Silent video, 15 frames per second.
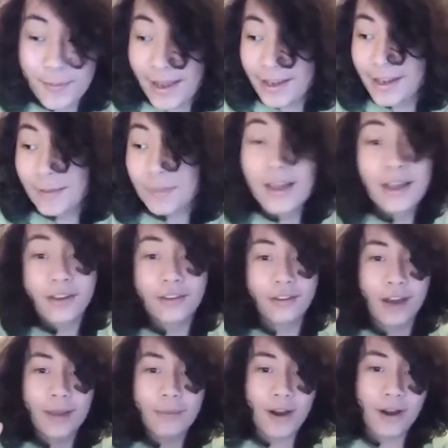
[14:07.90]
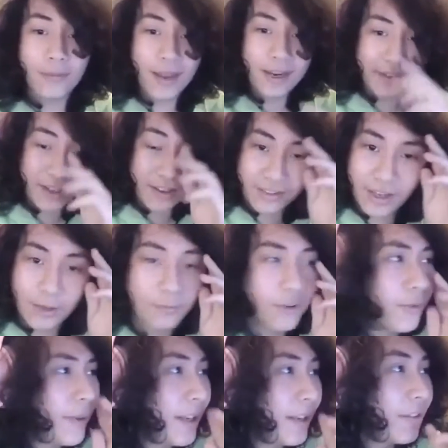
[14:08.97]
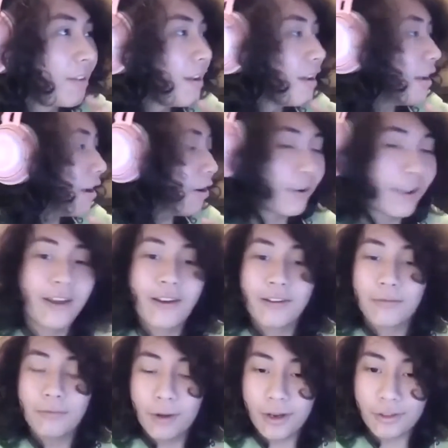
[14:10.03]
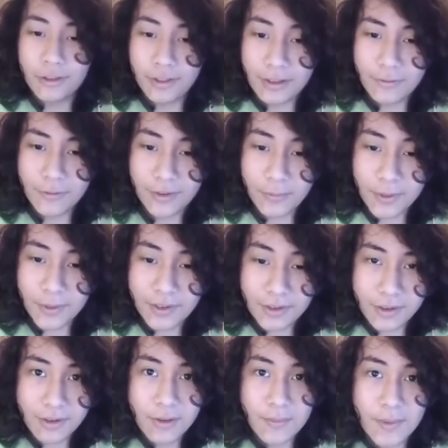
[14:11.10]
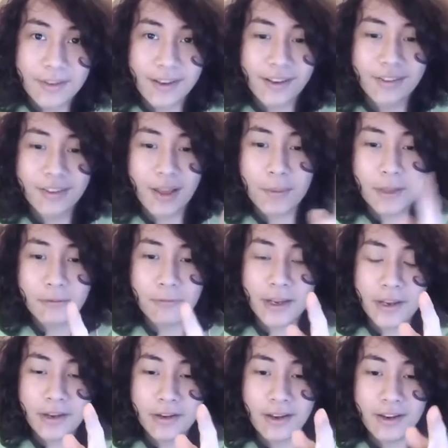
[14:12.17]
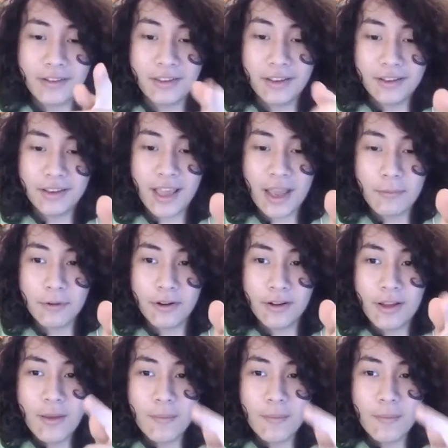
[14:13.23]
back up. So I'm on my desktop, which means, oh yeah, one other thing. For some reason, my desktop can recognize this camera,